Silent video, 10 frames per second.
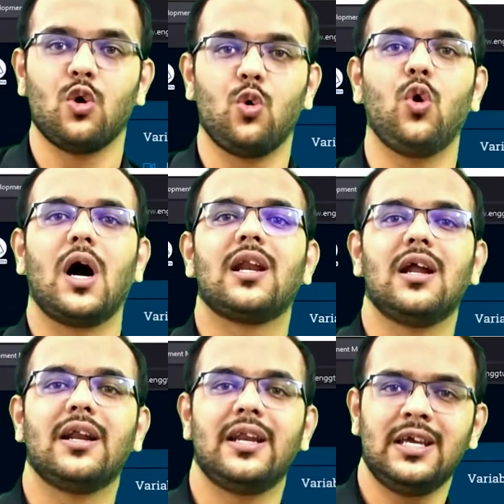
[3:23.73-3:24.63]
who are
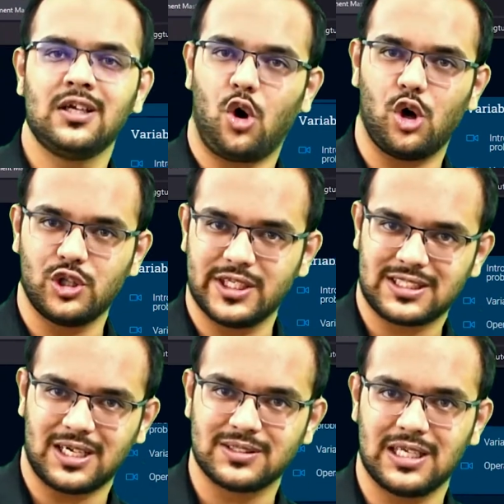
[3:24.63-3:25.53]
learning all these
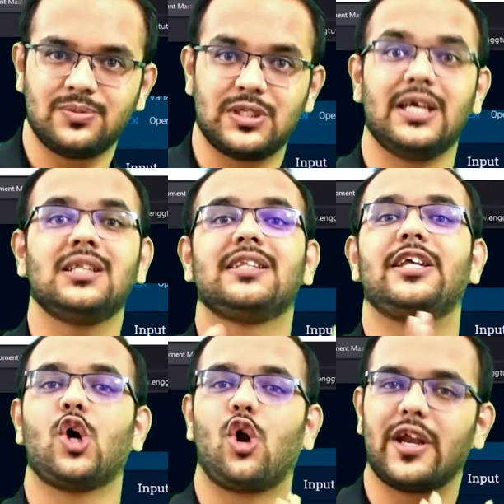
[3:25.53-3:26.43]
concepts in
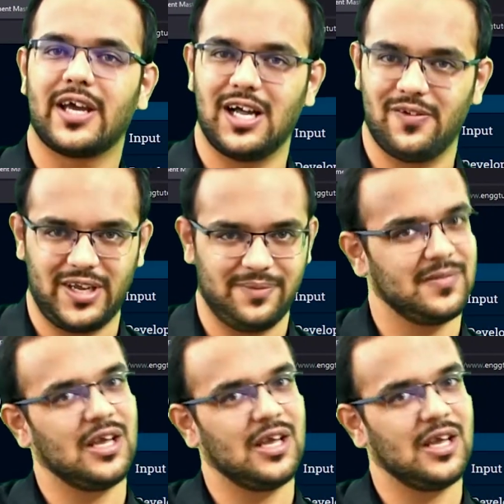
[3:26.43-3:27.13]
theoretical way.